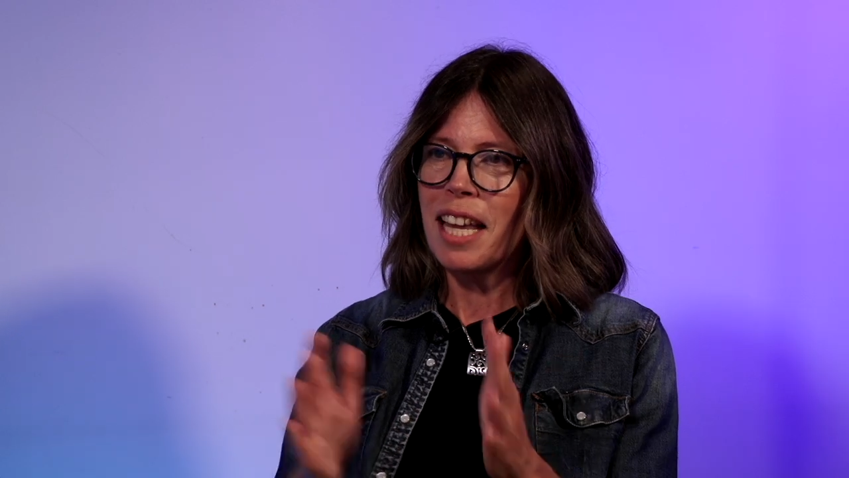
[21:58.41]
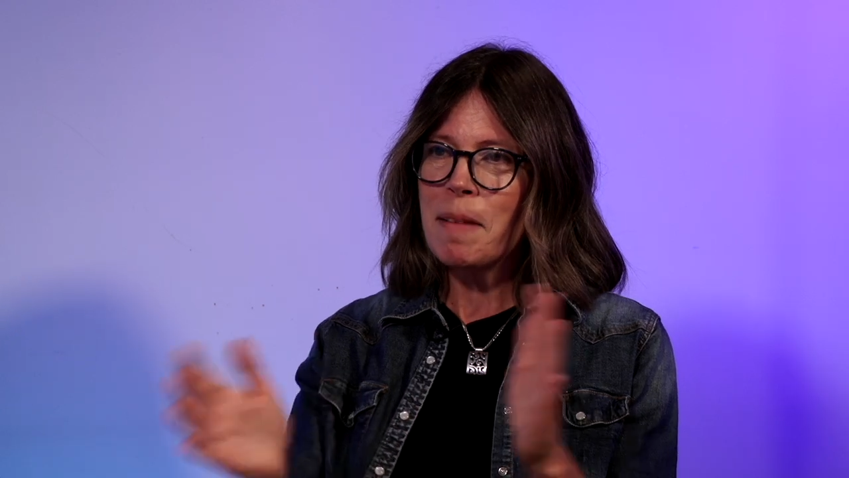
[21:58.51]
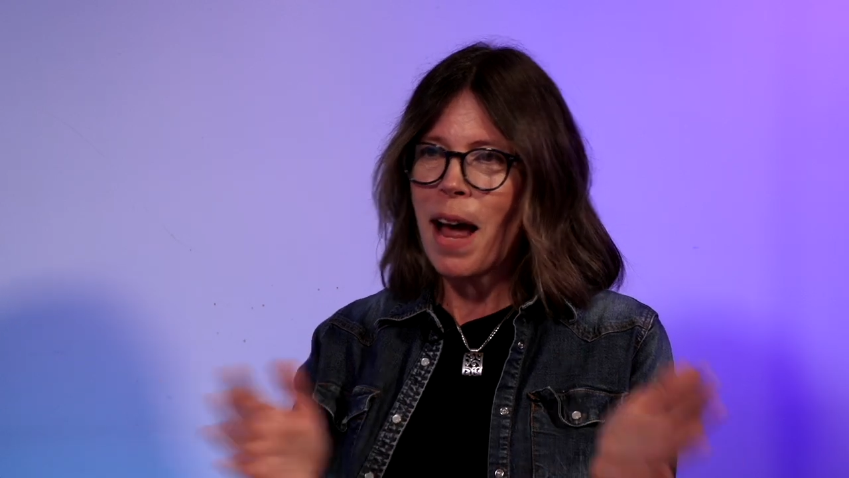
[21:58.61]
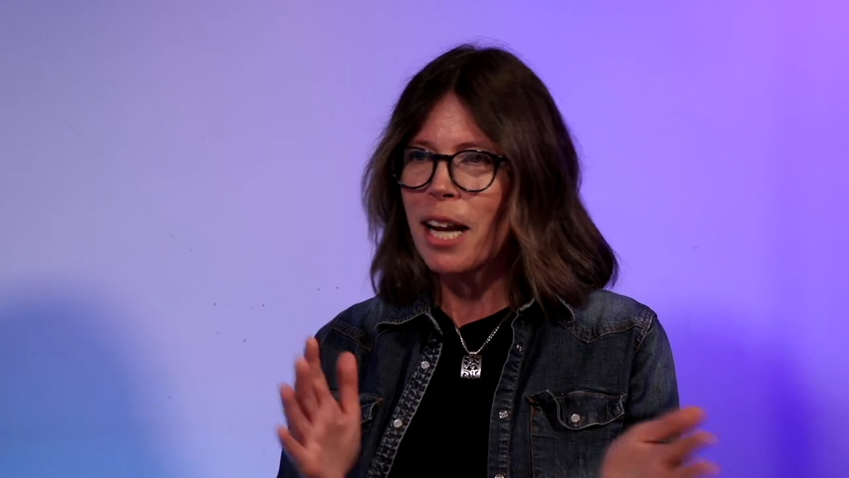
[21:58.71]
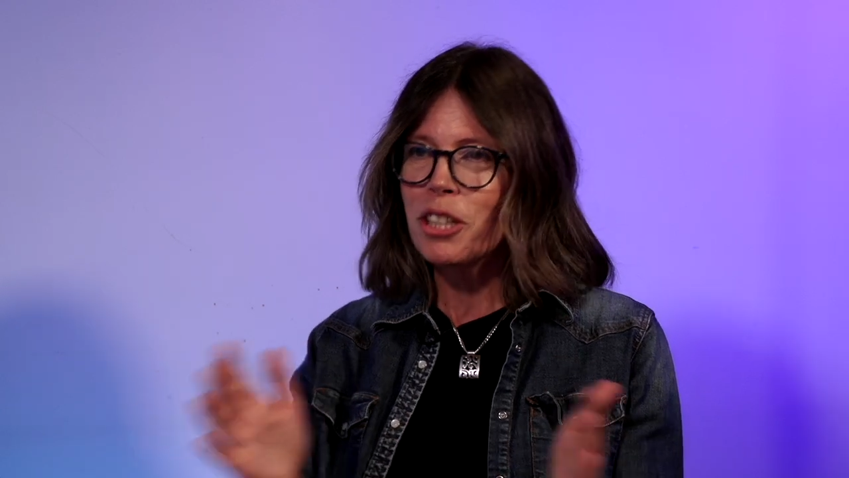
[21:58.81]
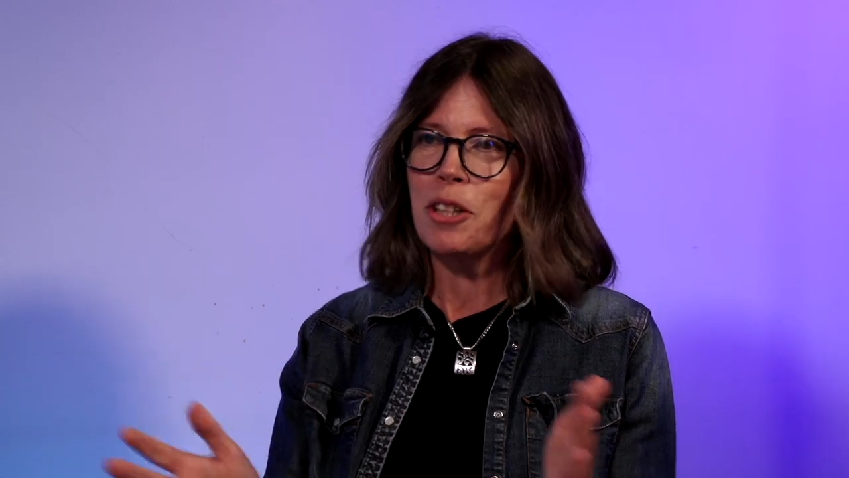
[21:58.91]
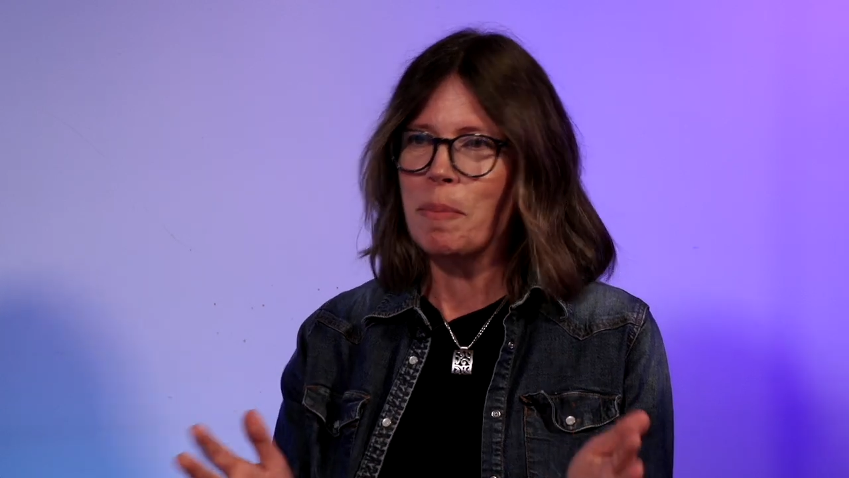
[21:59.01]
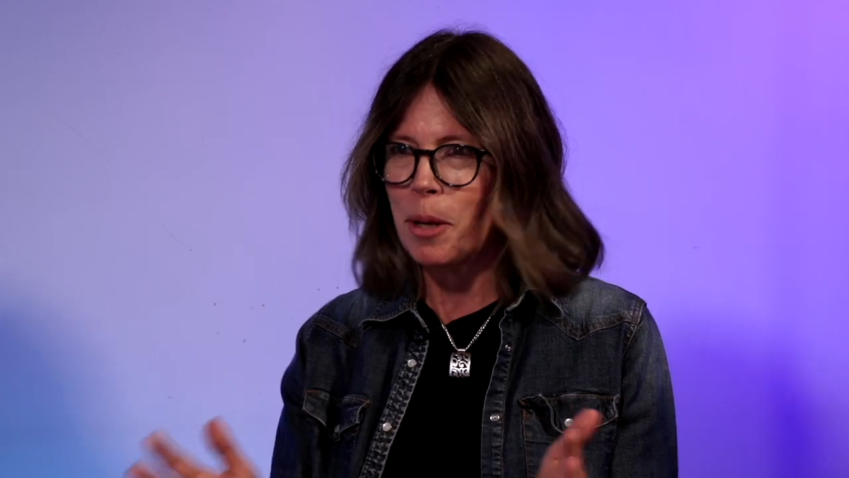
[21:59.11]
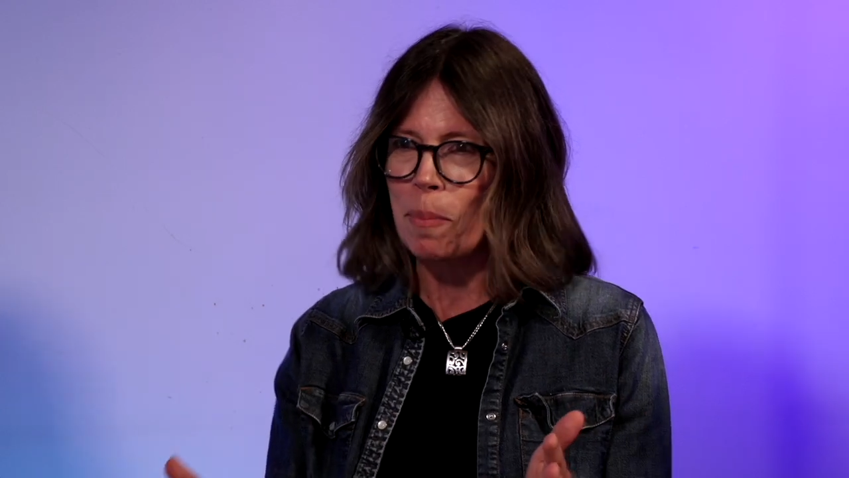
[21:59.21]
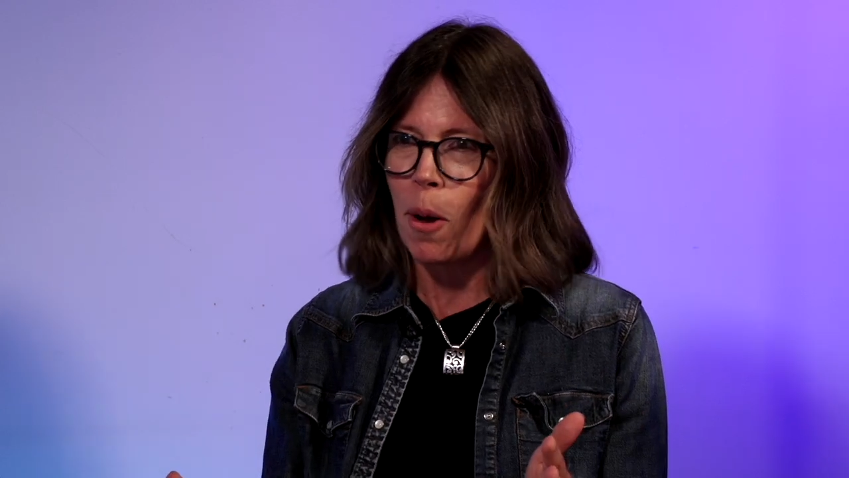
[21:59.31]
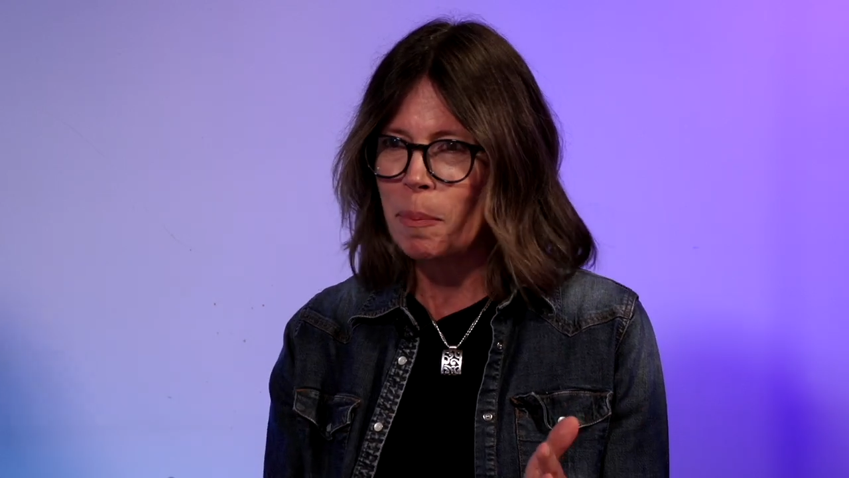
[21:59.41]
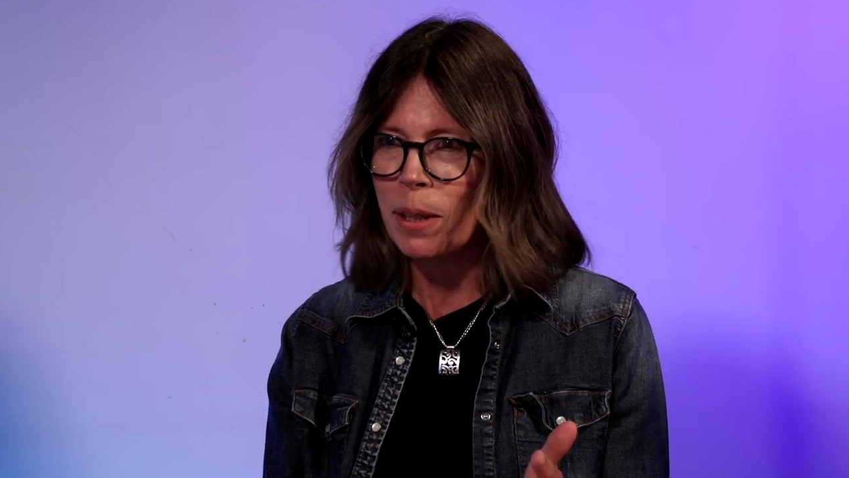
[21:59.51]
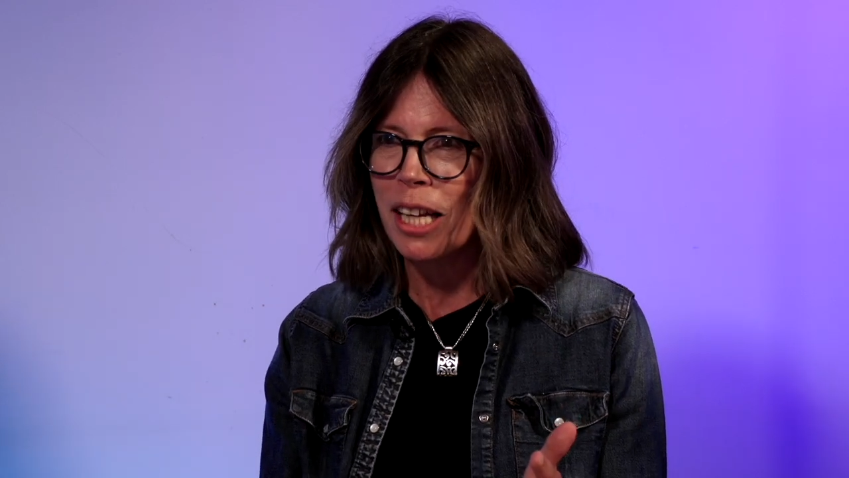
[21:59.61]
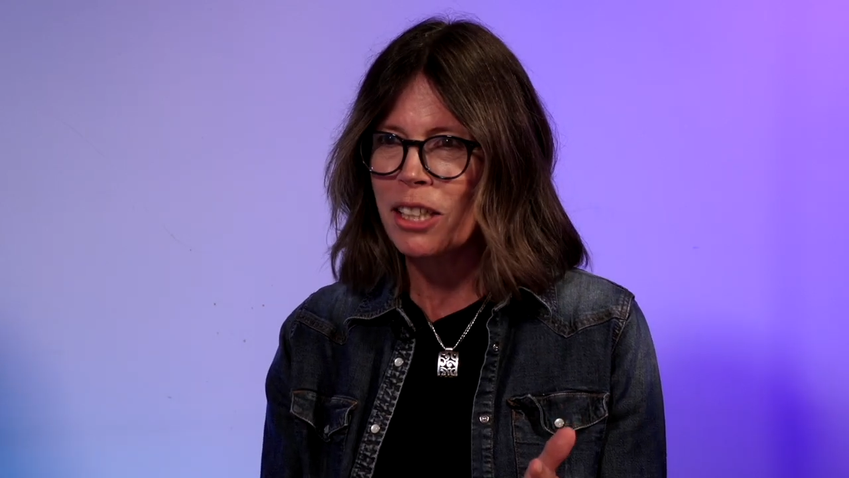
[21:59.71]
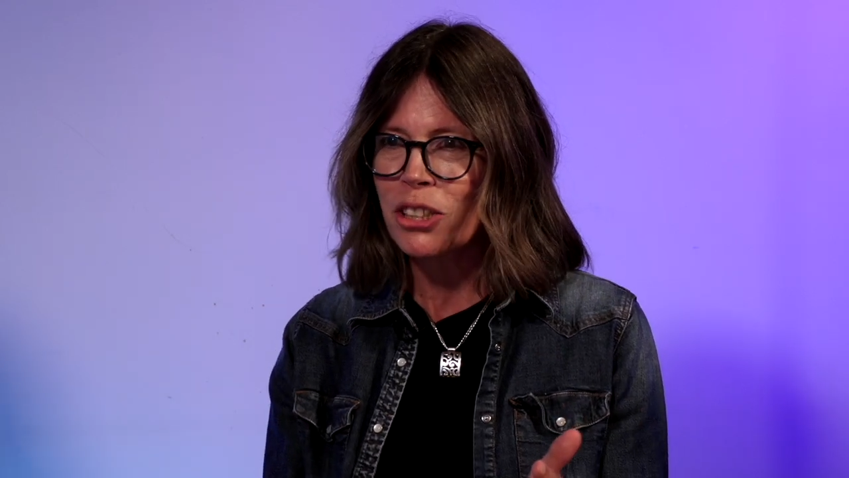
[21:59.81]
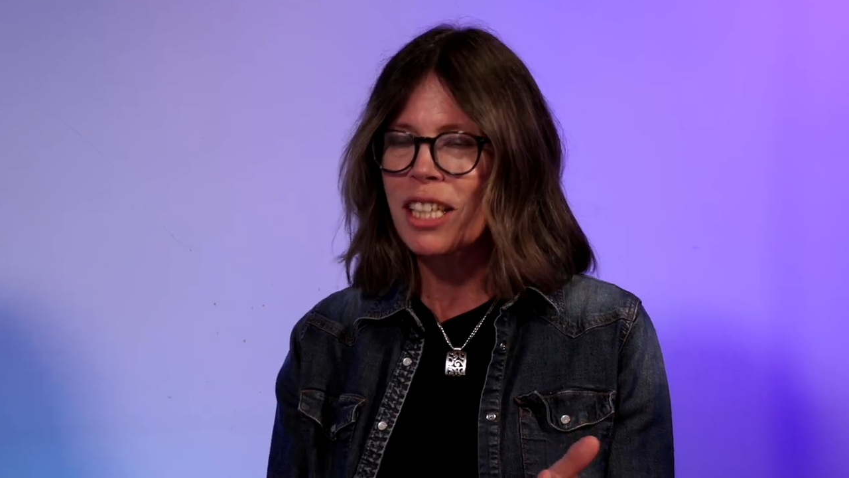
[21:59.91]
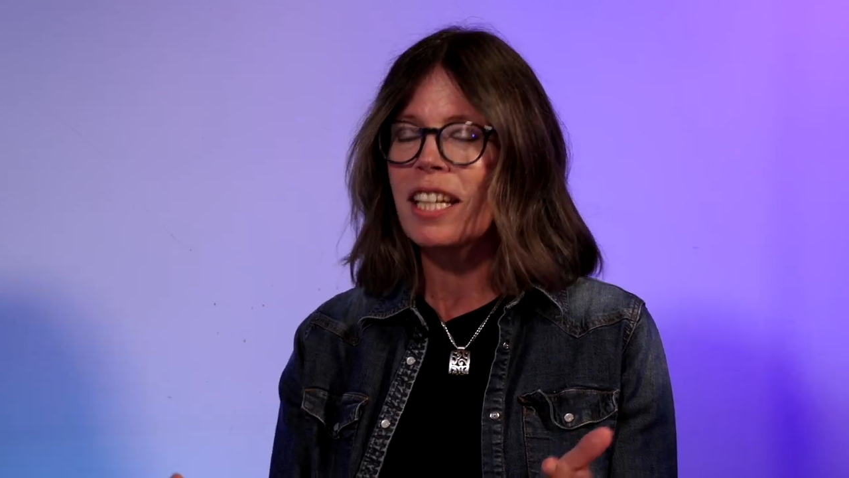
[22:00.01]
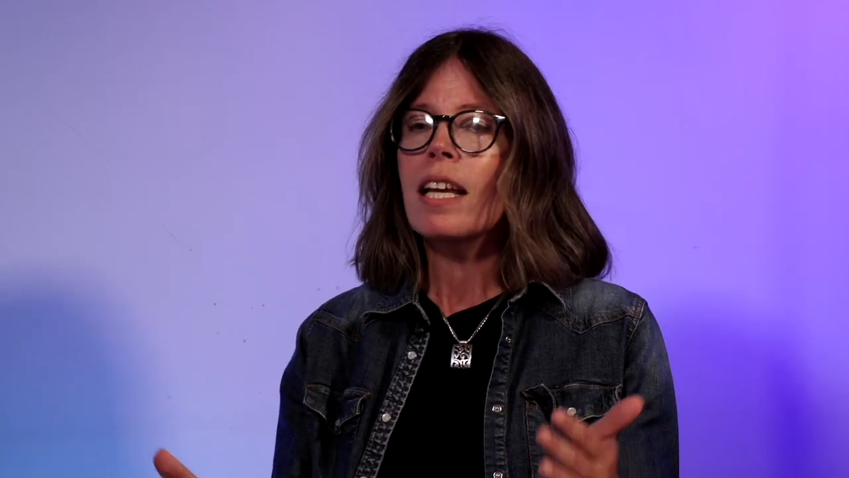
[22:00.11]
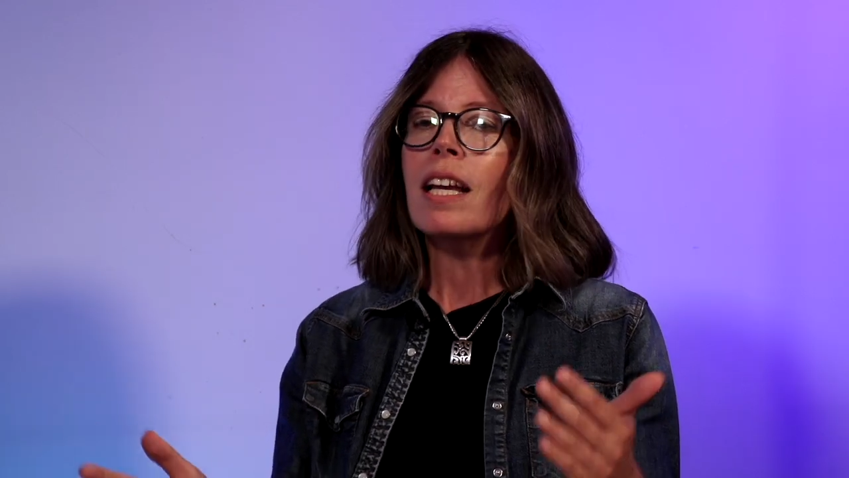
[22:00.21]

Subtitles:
they manage the bear population.